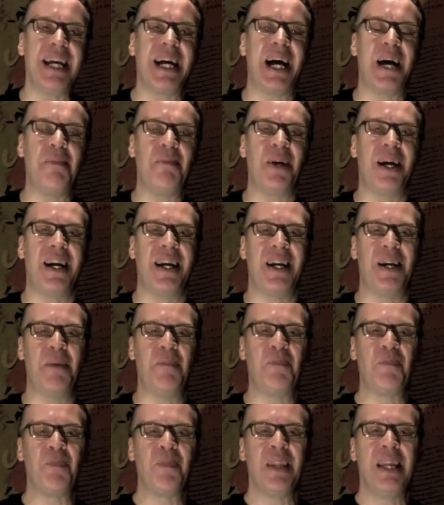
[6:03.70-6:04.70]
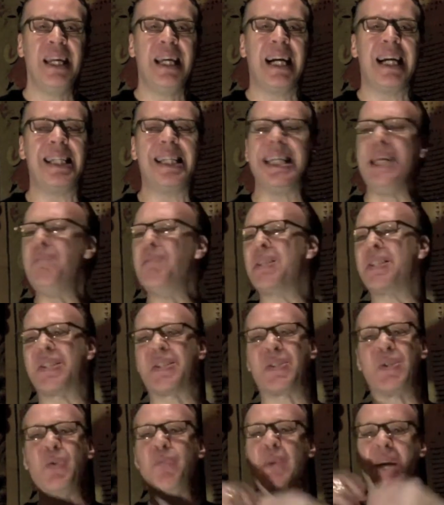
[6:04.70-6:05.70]
um, yeah, I, I uh, I did
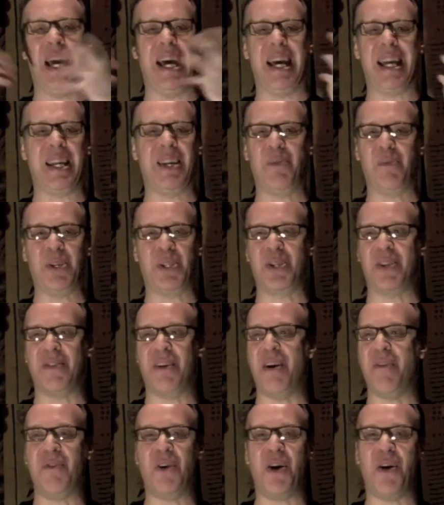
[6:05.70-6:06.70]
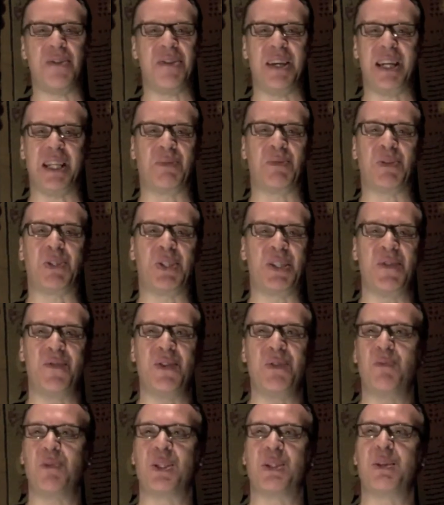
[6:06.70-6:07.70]
Yma Sumac, which uh, of all things, which is
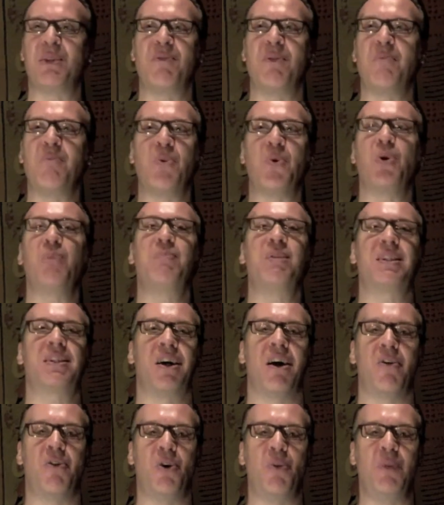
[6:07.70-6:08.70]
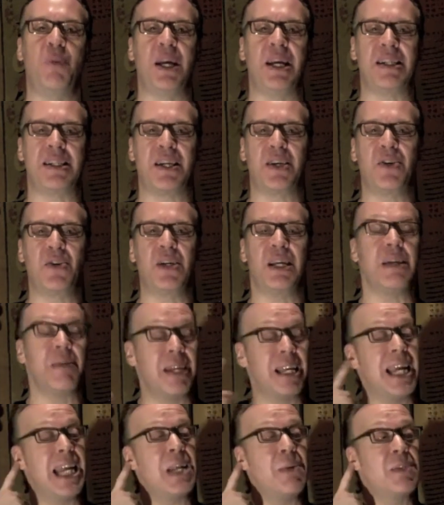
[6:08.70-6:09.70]
even was even more bizarro because I heard
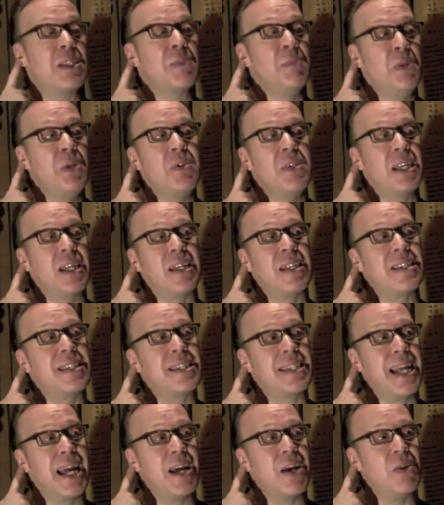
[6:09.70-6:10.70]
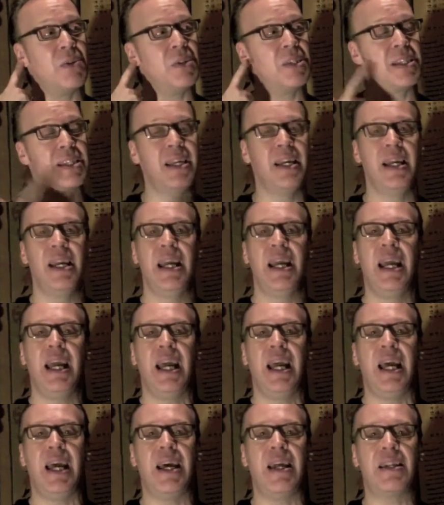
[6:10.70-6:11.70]
again it was music and sounds,
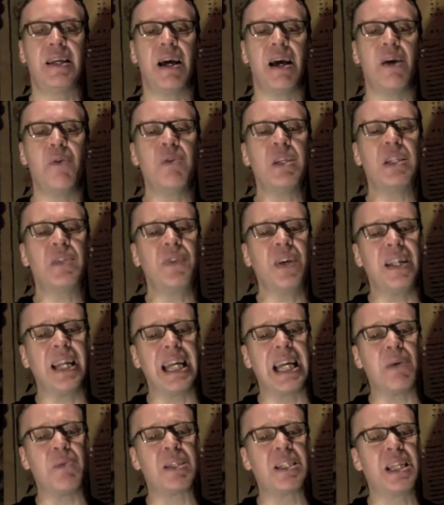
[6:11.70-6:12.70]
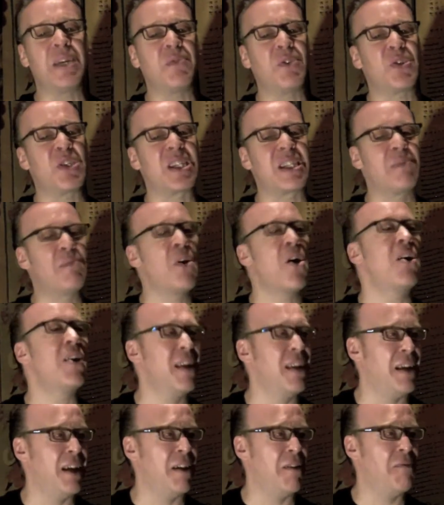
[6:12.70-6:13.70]
and uh, I always felt like I was never
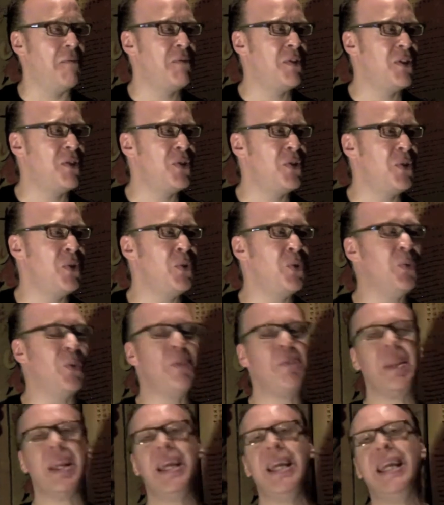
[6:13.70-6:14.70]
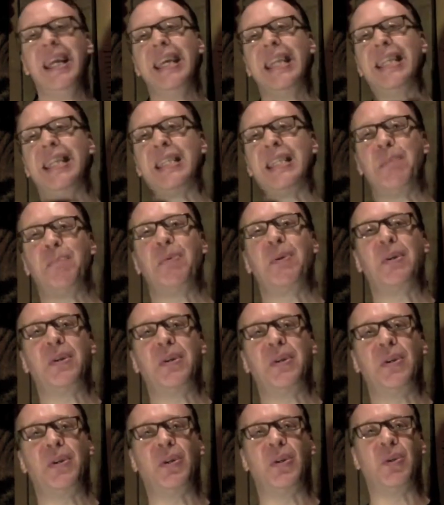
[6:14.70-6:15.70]
smart enough to do the
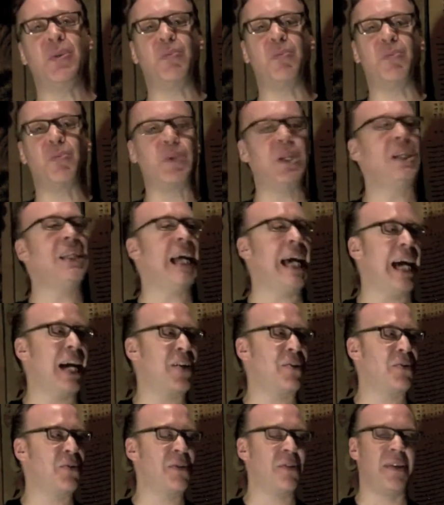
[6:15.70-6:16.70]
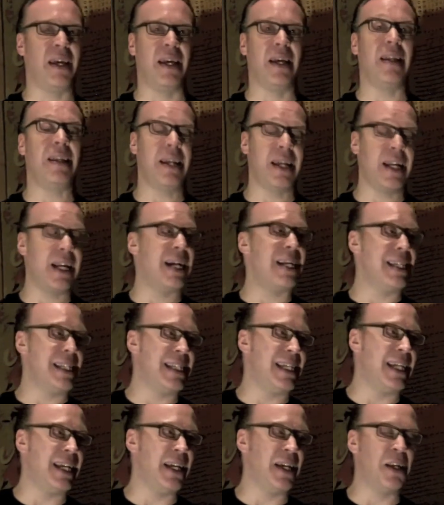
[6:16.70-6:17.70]
typical real actor thing, and yet I
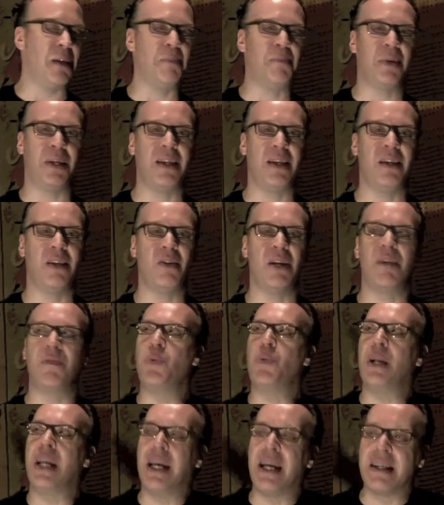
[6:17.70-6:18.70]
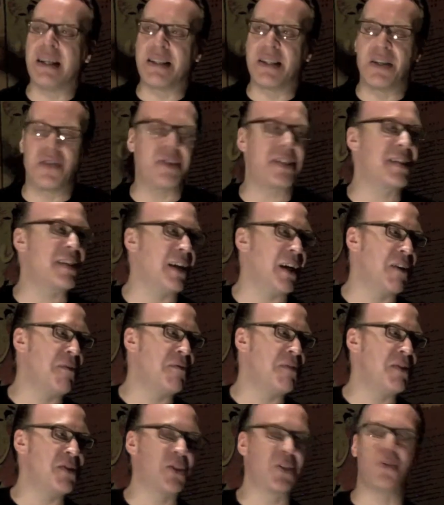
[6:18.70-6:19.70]
did. But you know, everyone has their
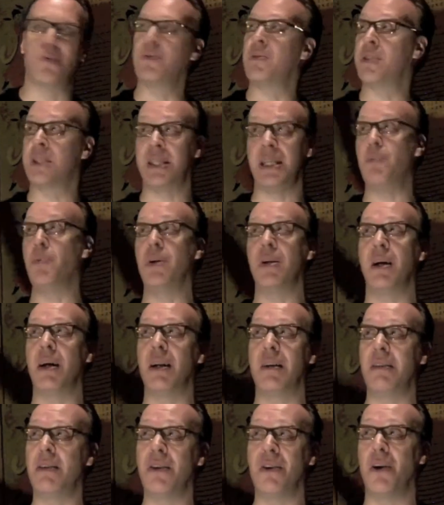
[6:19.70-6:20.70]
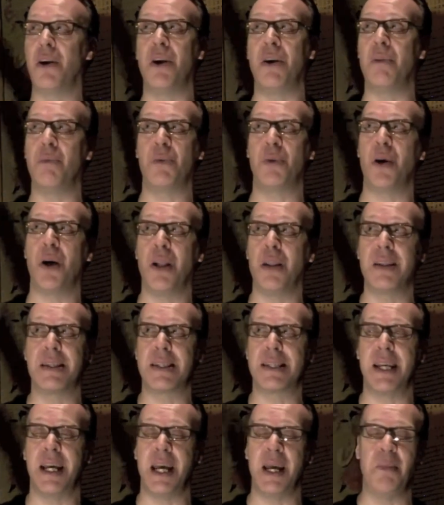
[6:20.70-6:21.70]
stuff, and so see, we're not you're all we're all
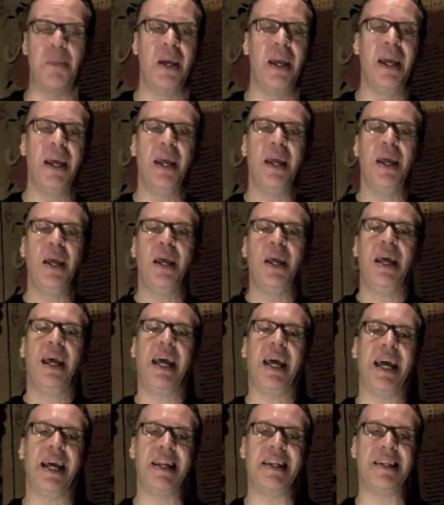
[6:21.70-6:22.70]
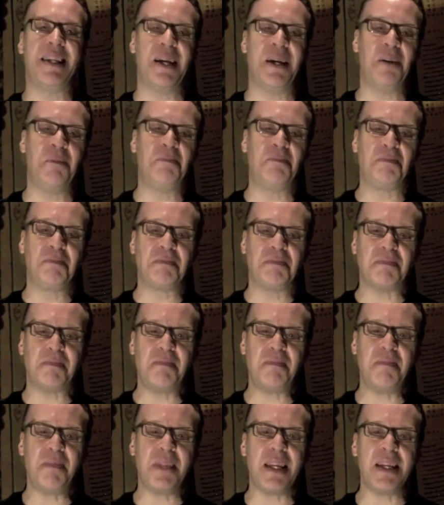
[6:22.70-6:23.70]
the same, and. Um,
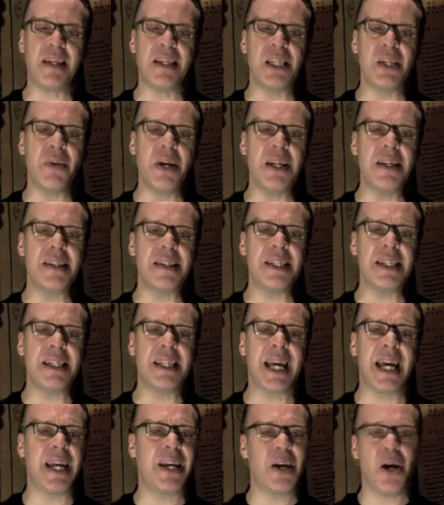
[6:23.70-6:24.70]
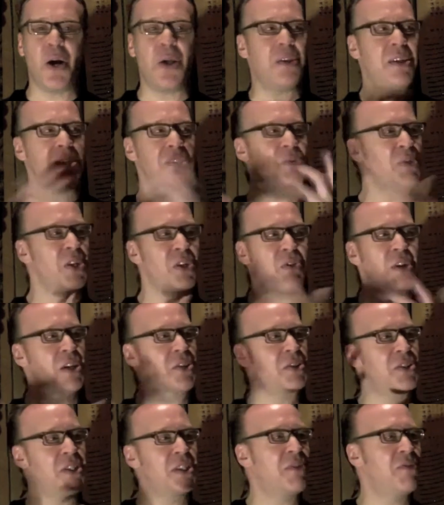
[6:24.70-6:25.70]
so I just did like all these
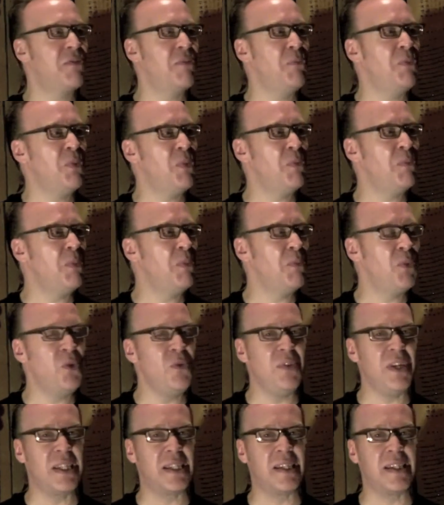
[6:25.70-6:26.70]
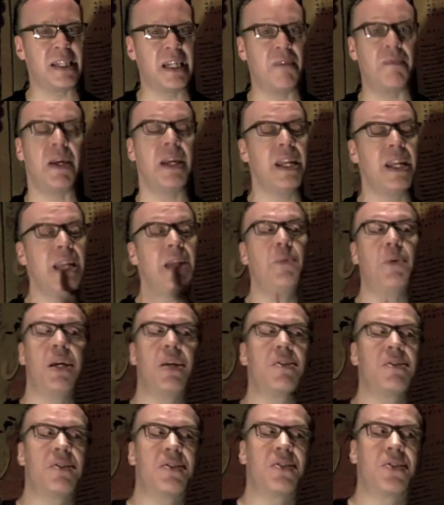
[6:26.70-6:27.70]
recreations of m- movies and stuff. And
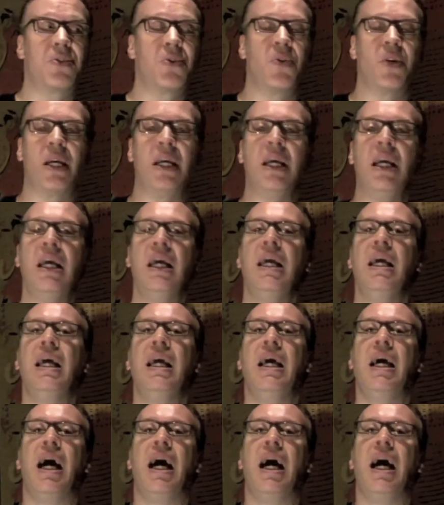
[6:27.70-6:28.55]
anyway, here's the story.